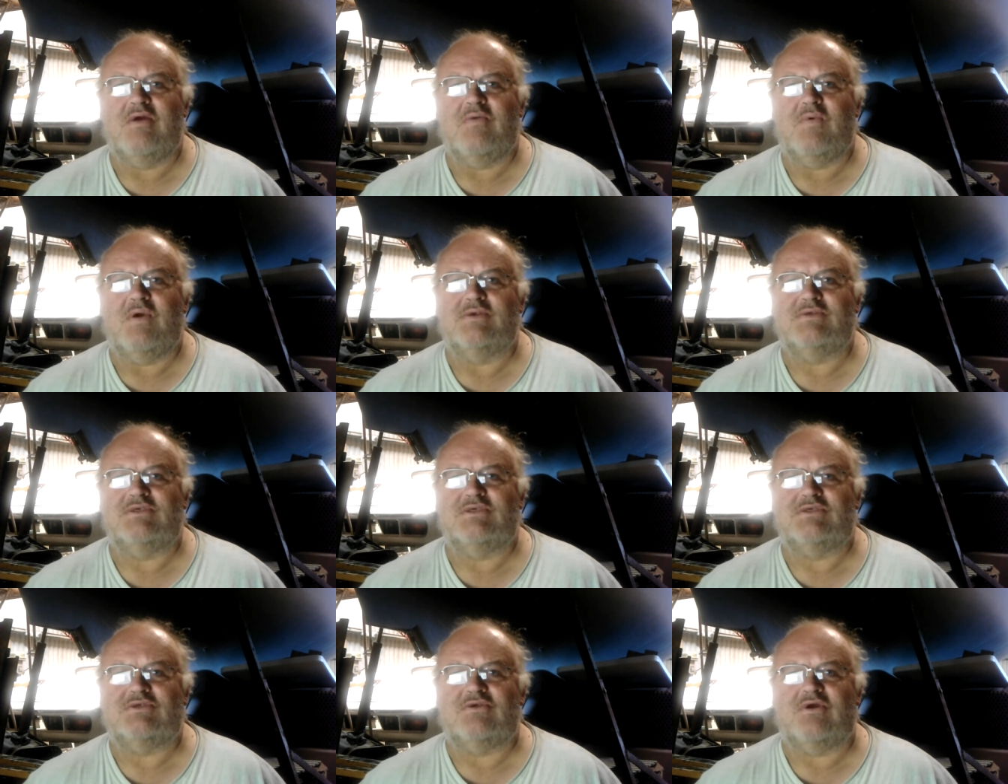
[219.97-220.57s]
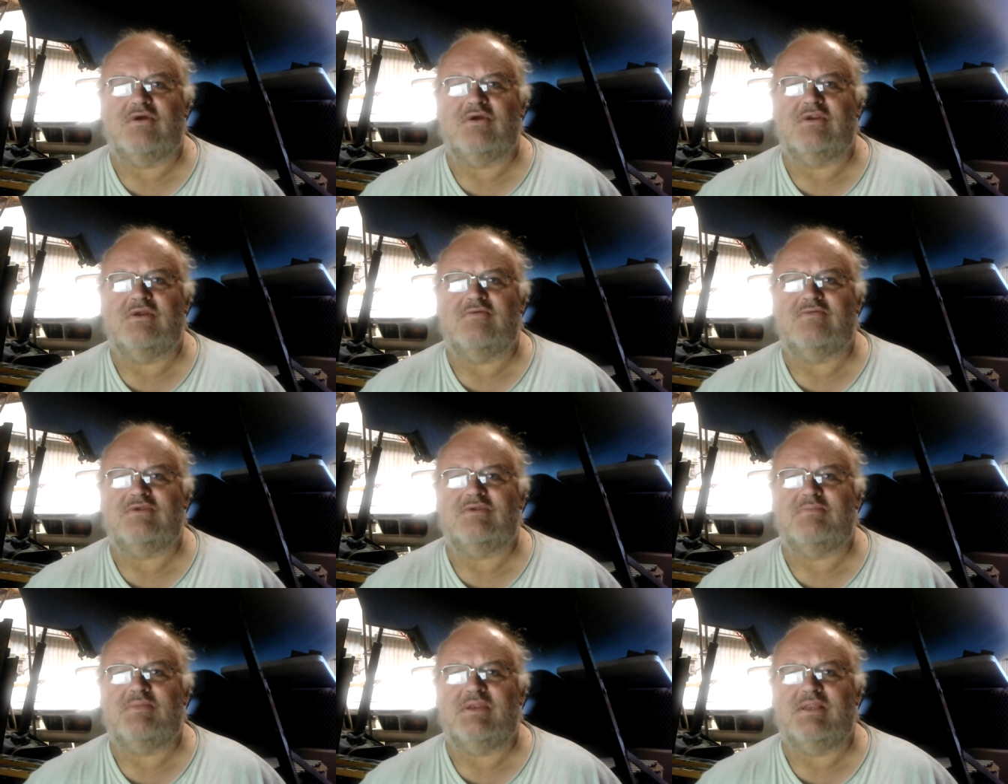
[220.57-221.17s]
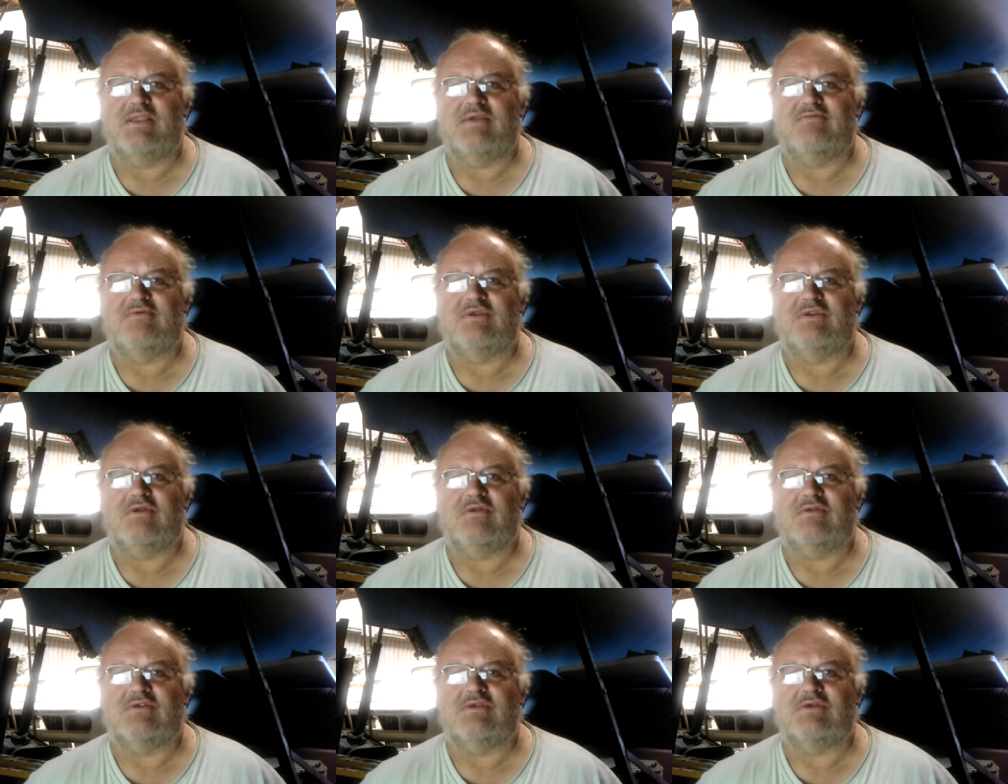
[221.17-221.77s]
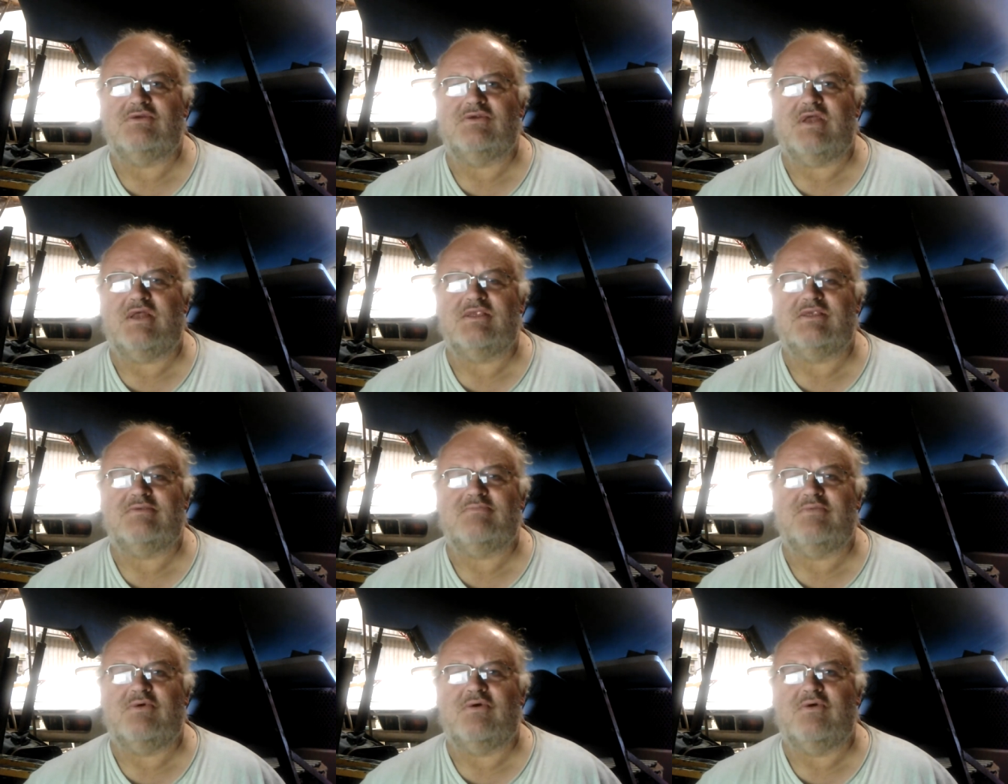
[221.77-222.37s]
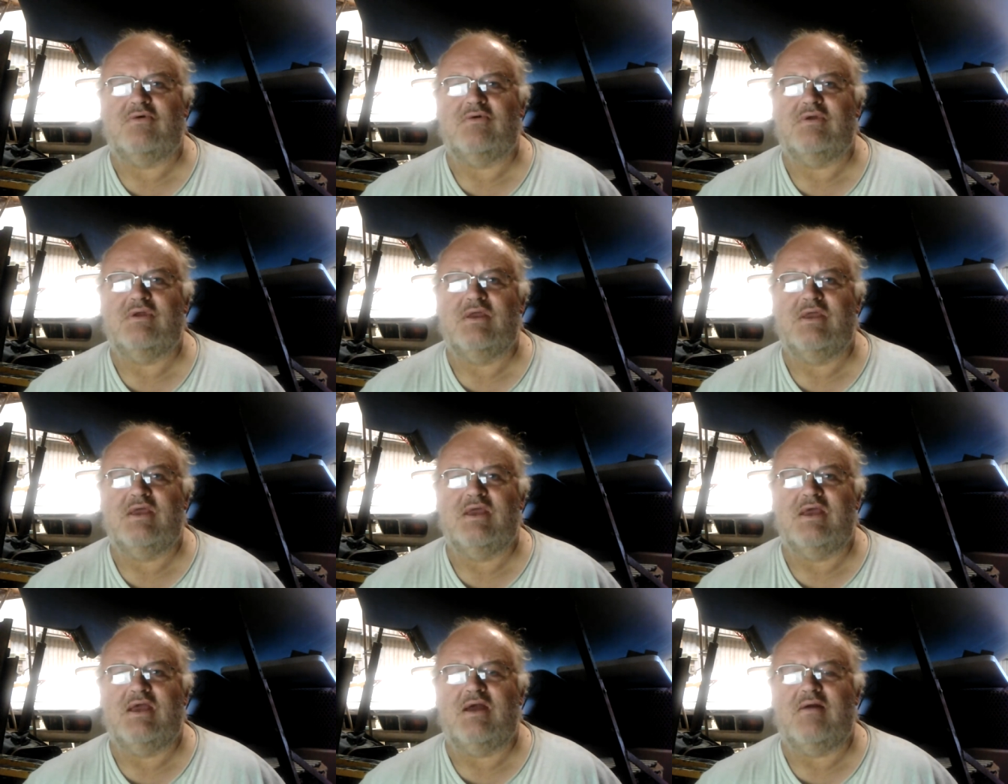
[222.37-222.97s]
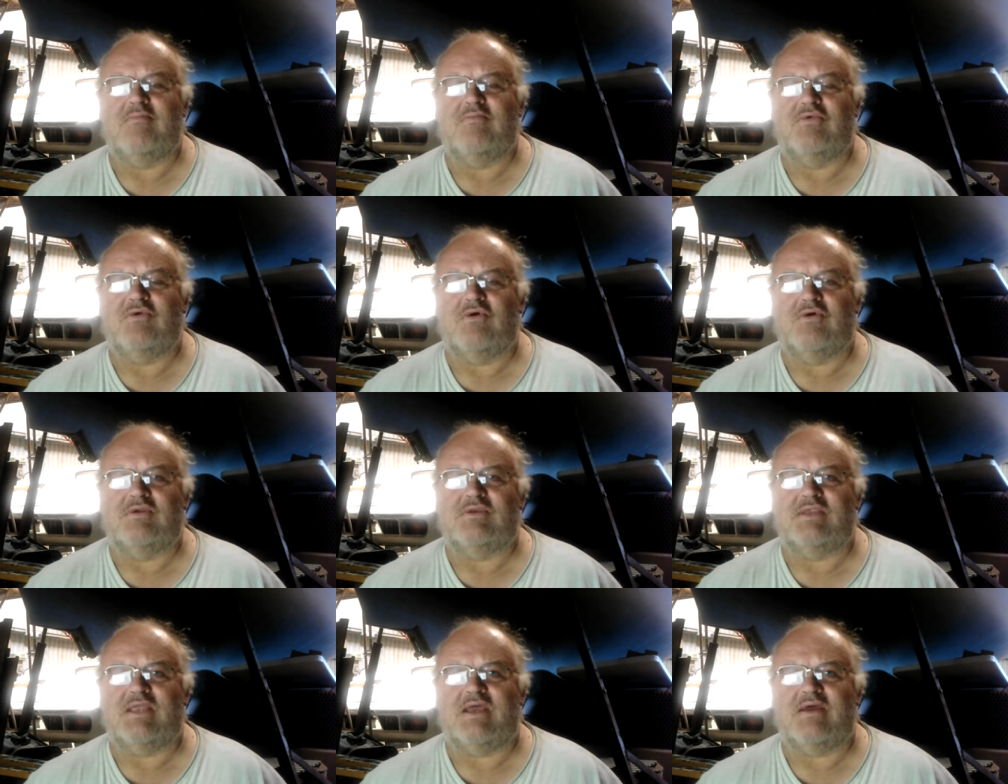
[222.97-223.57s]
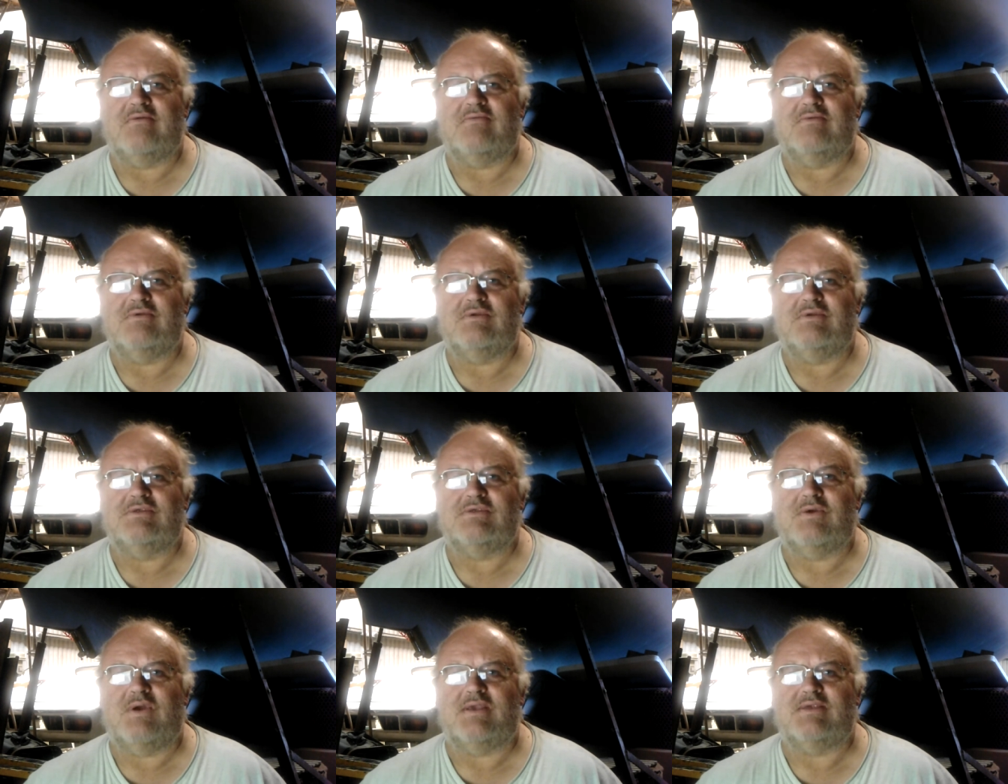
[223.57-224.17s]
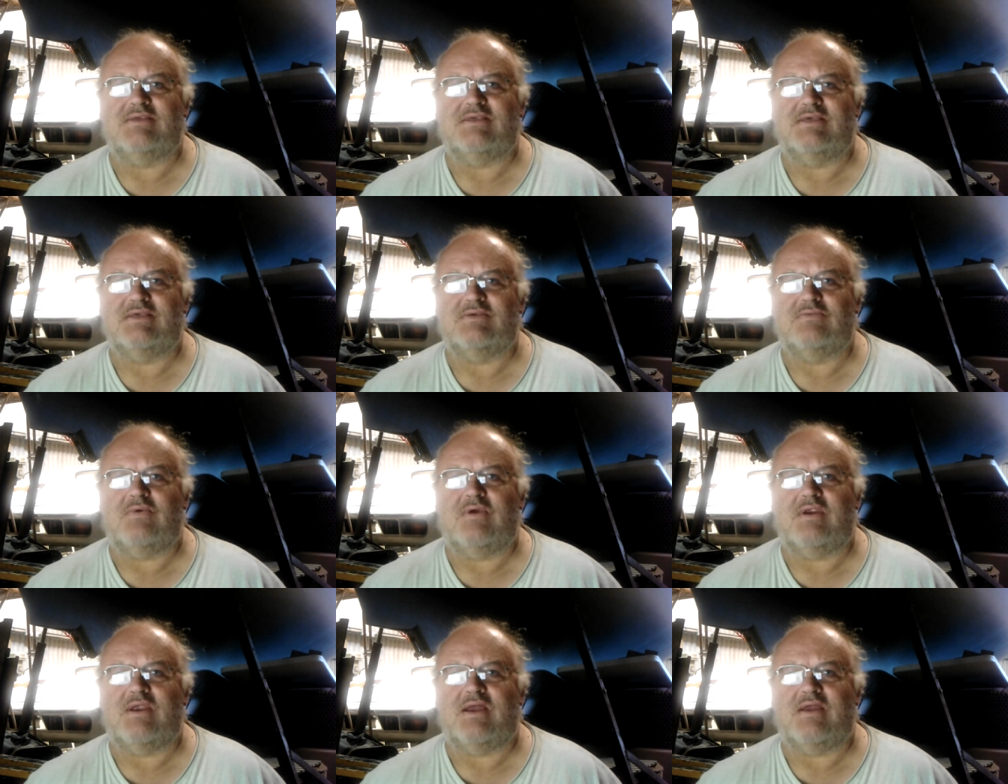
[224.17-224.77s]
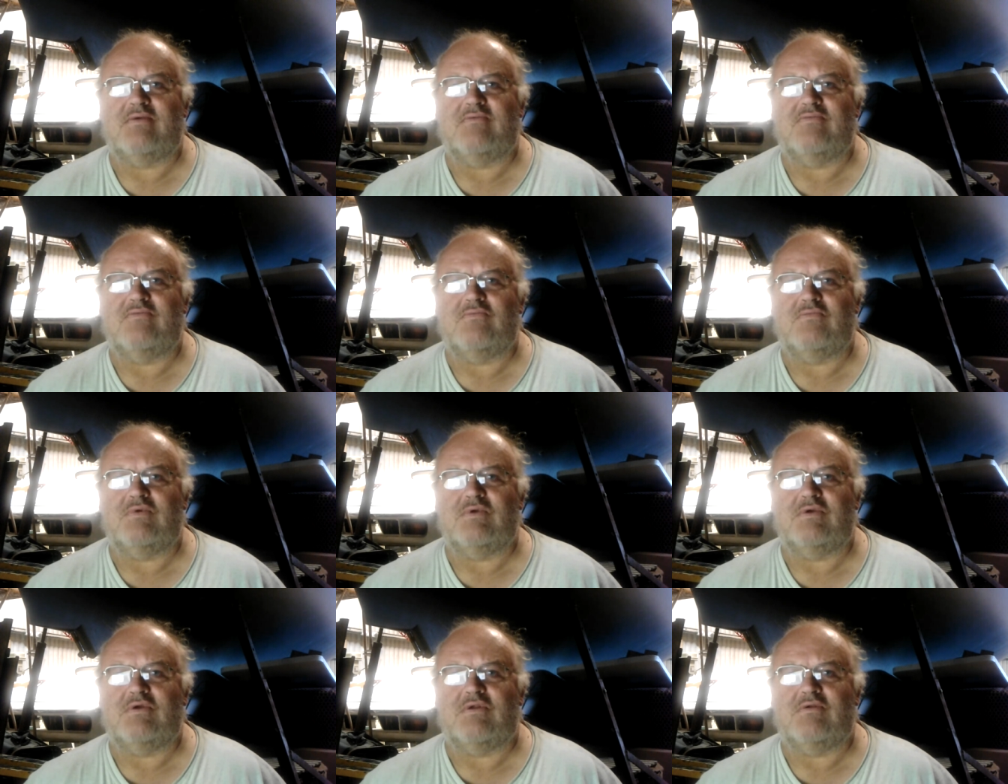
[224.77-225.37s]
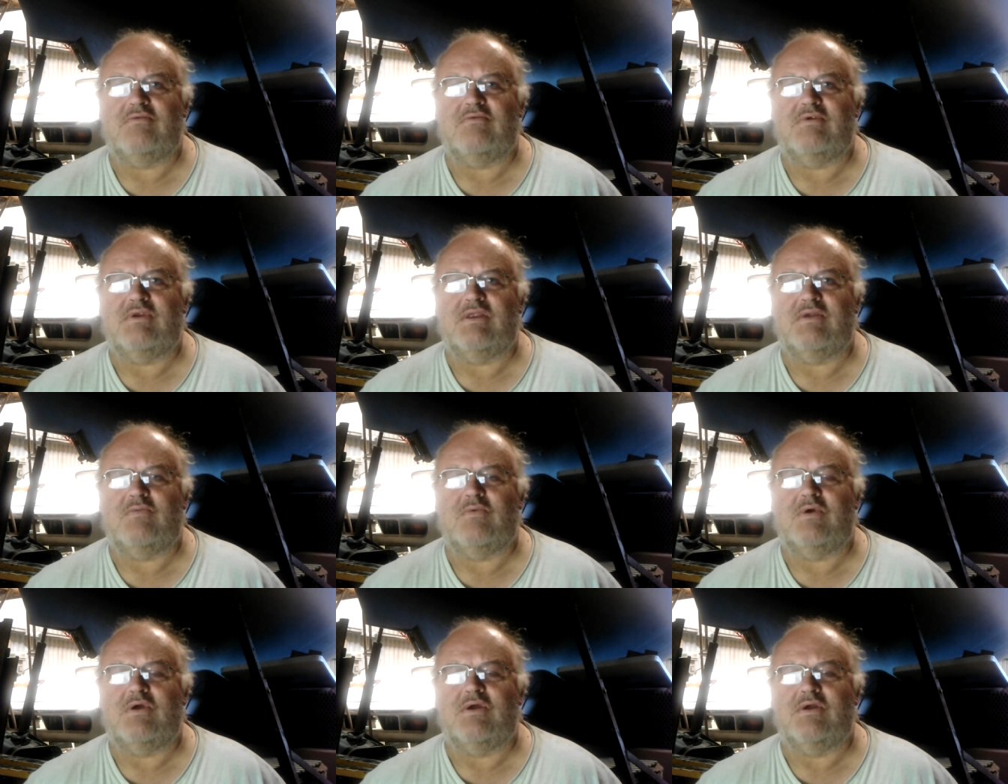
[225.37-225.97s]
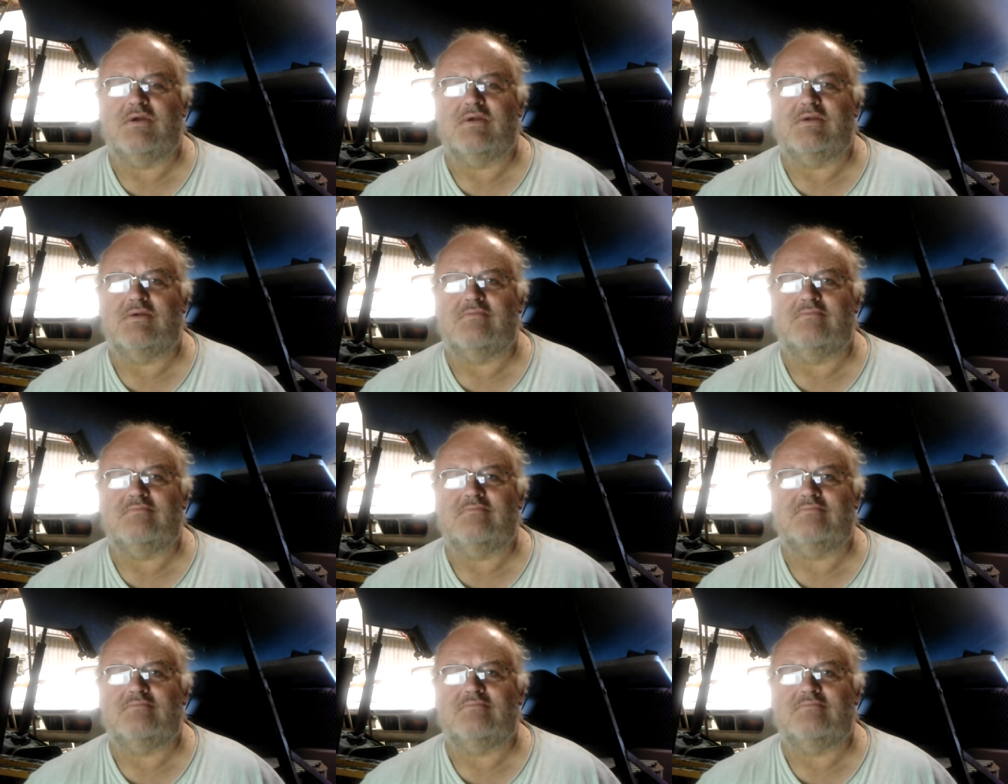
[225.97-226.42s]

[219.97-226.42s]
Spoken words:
when she's strong enough to be lifted onto transport and brought down to Essex, where I currently work.